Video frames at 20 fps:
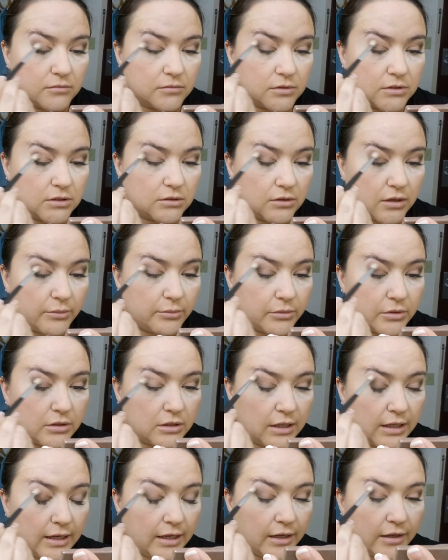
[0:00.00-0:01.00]
So I'm
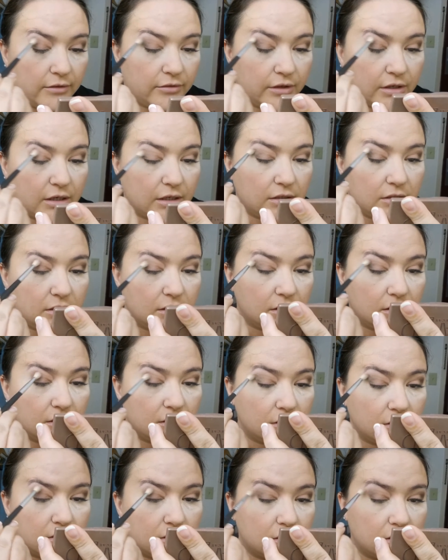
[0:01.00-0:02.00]
glad that I
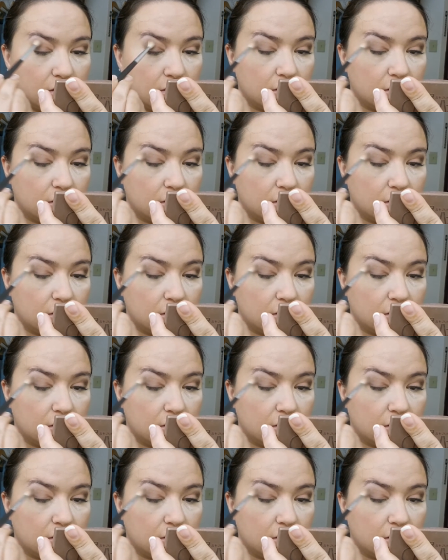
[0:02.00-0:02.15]
didn't